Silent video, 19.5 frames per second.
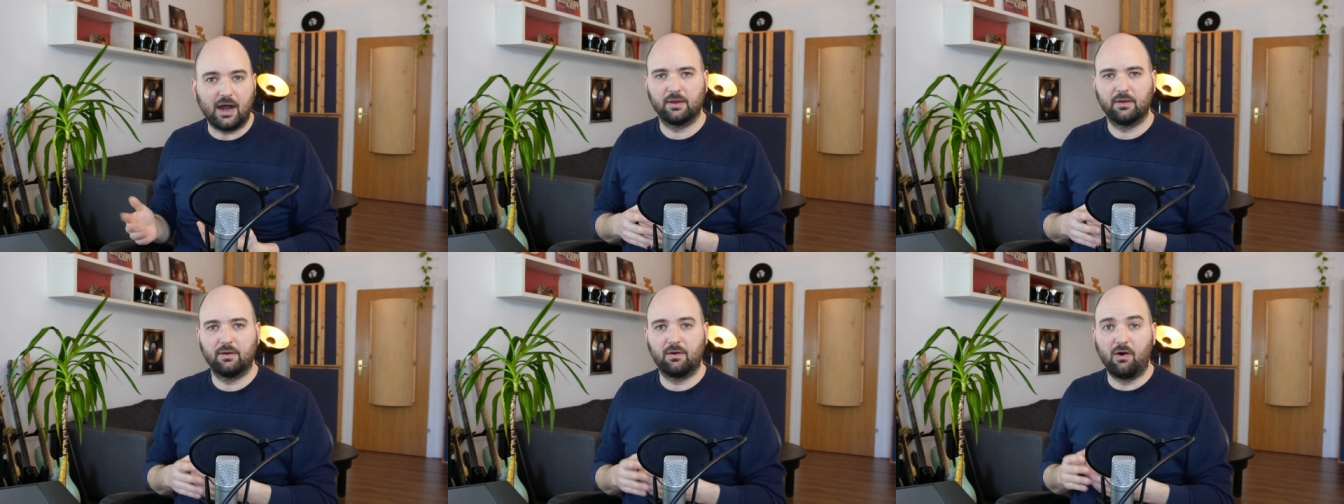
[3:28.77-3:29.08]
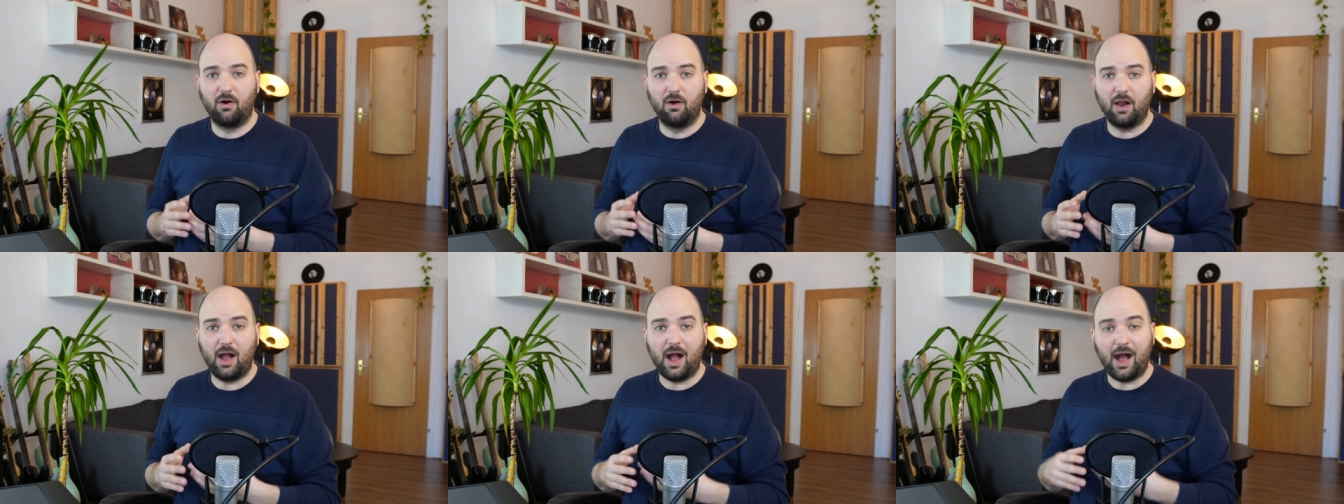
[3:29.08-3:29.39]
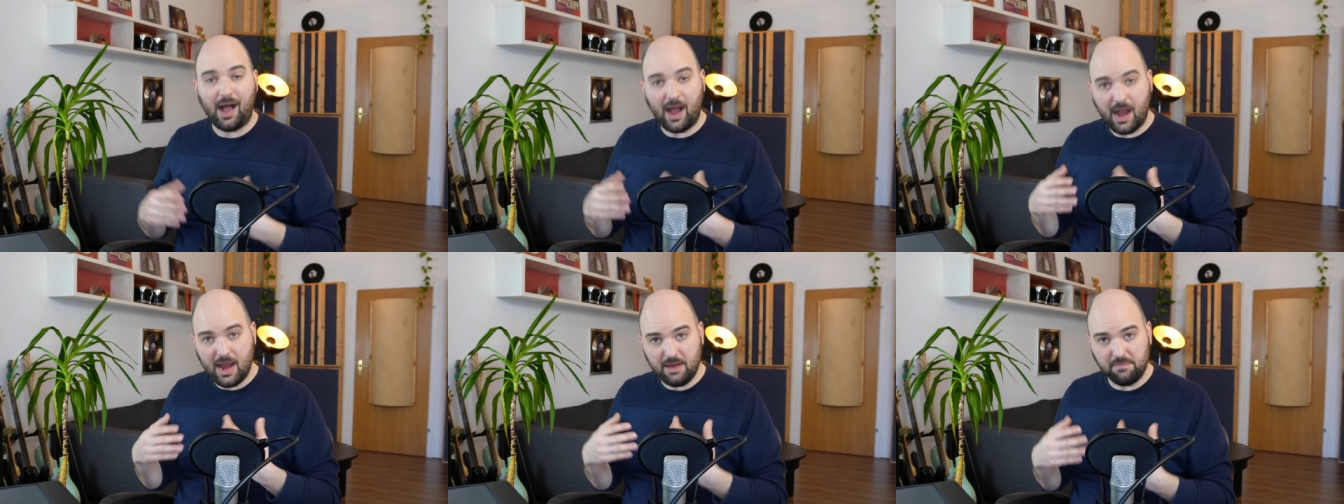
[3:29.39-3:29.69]
all
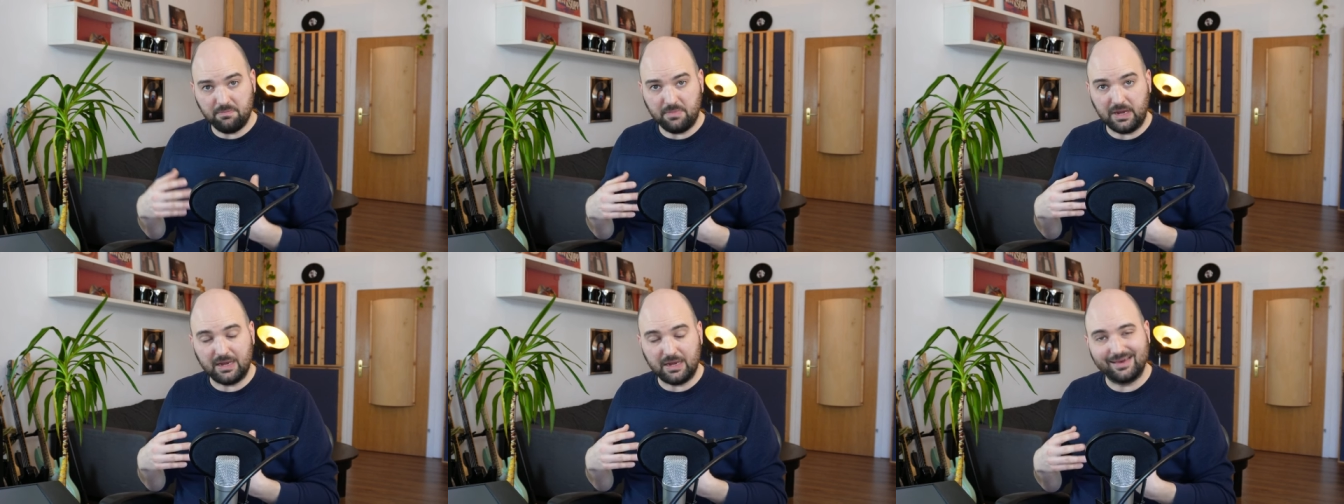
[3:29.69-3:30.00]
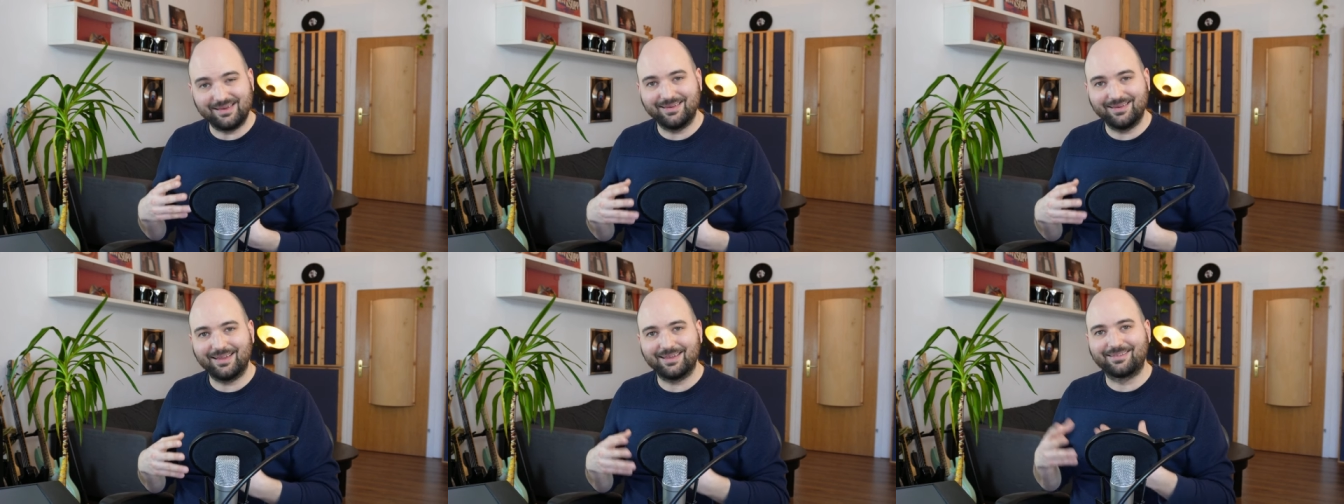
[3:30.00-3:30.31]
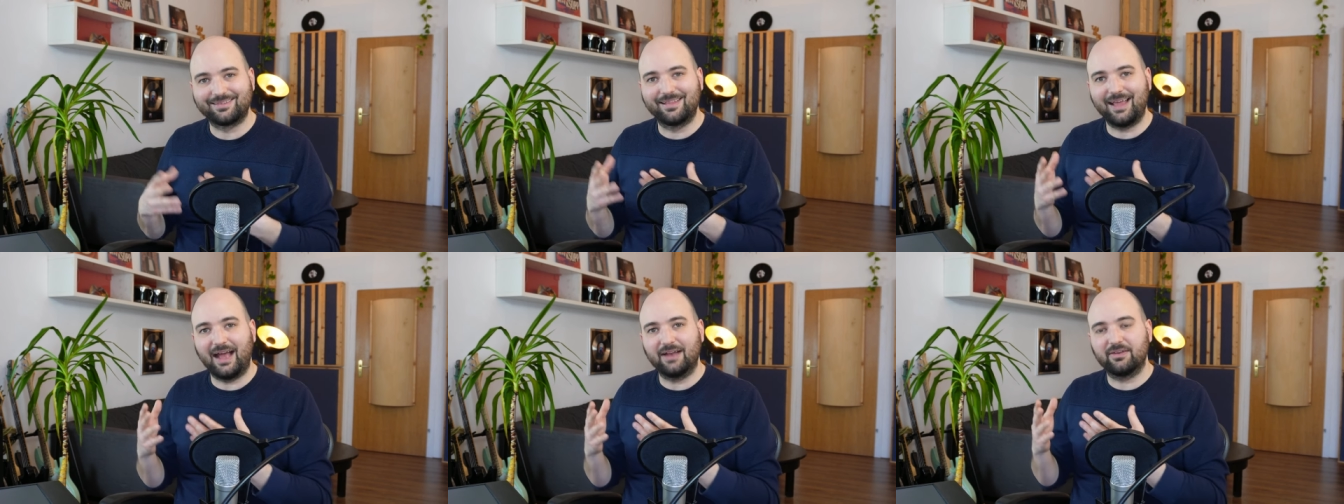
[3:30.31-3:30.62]
I mean is
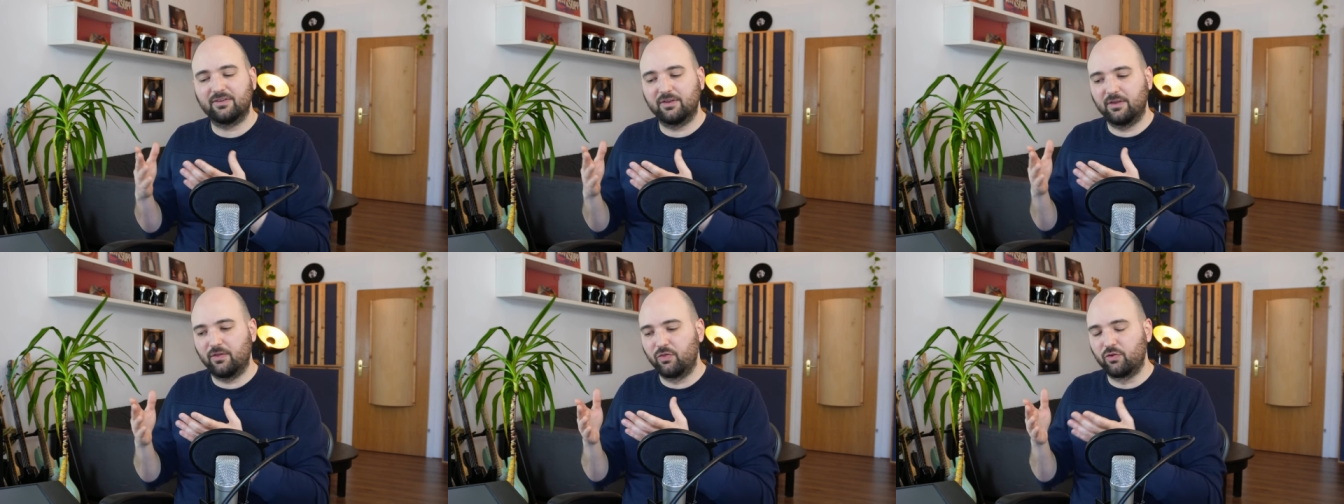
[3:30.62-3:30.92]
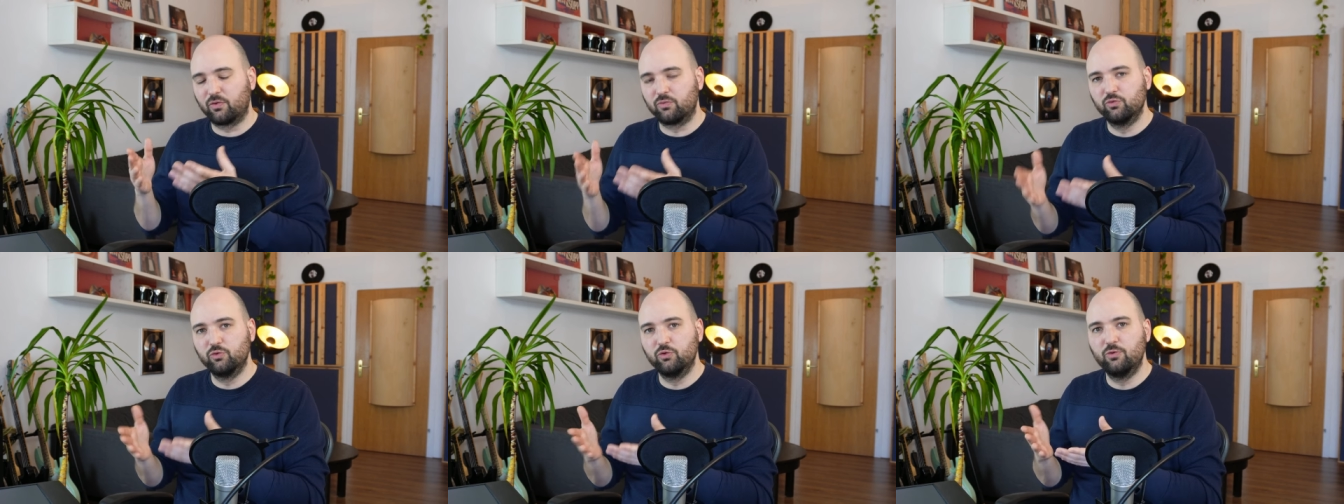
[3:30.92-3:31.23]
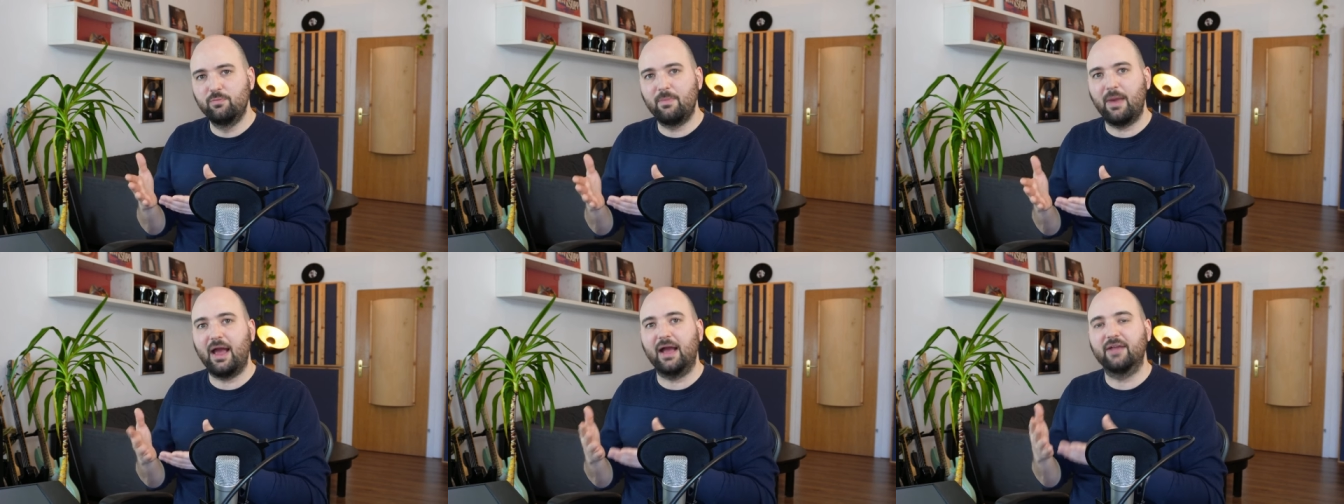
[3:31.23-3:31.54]
that the
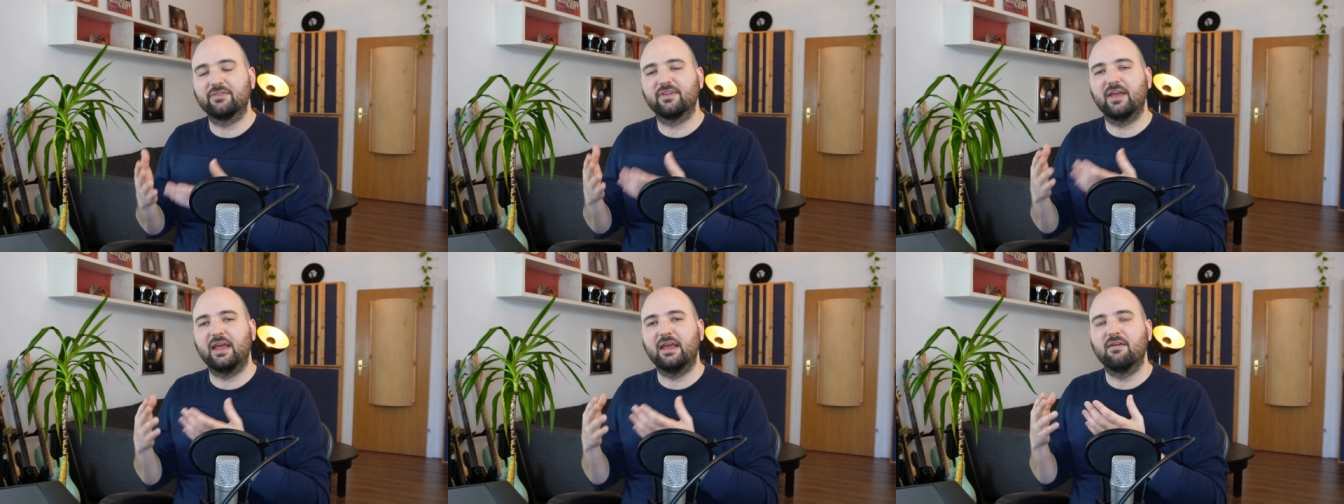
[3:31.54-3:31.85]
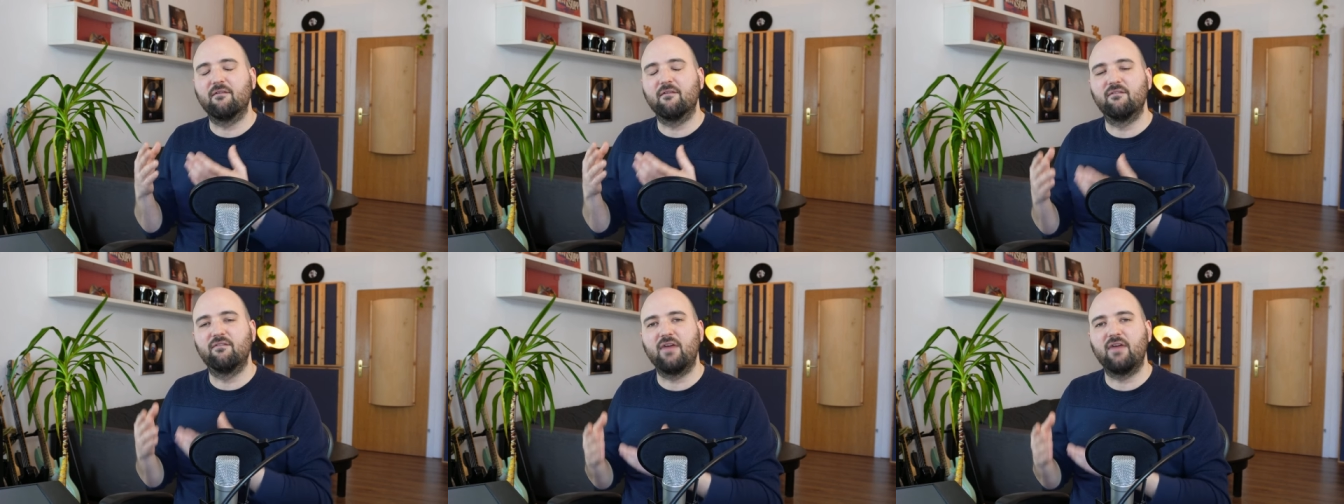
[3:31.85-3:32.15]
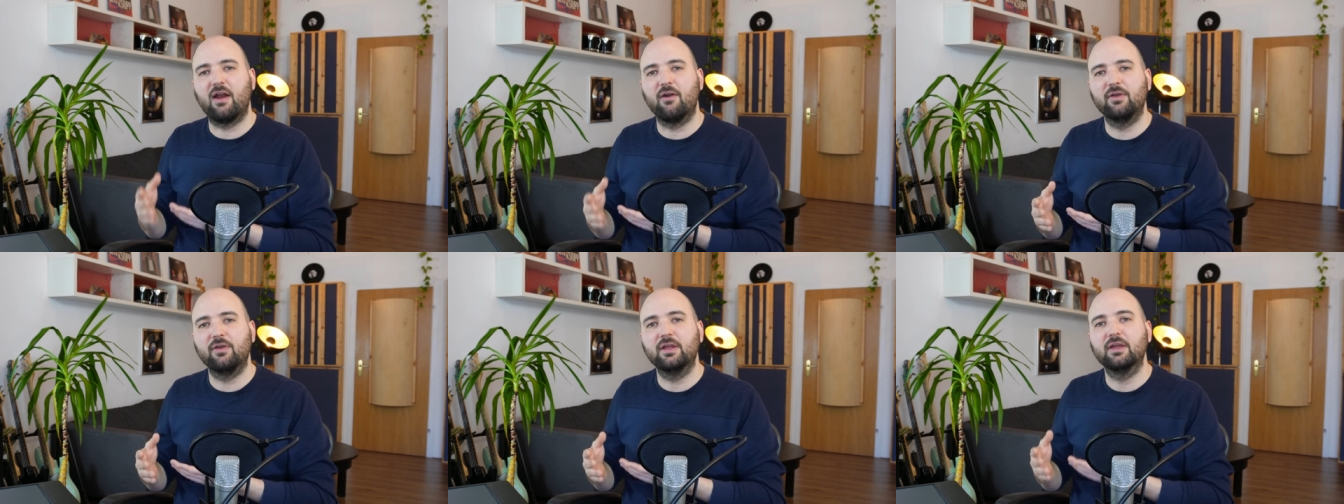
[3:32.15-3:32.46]
room has a
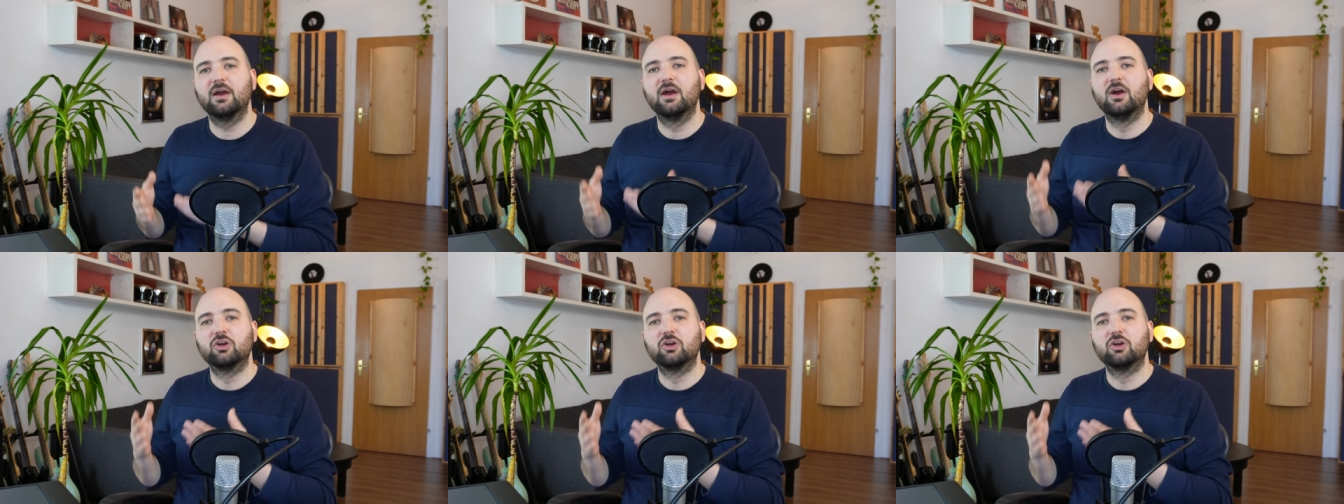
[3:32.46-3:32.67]
very